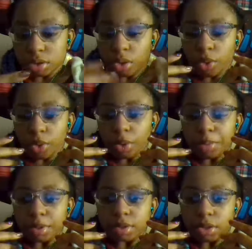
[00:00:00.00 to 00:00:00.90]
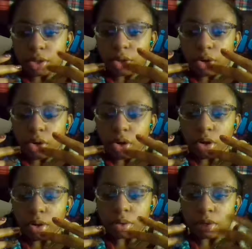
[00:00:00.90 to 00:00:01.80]
or it means that they
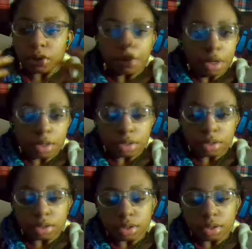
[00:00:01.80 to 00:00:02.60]
are depressed.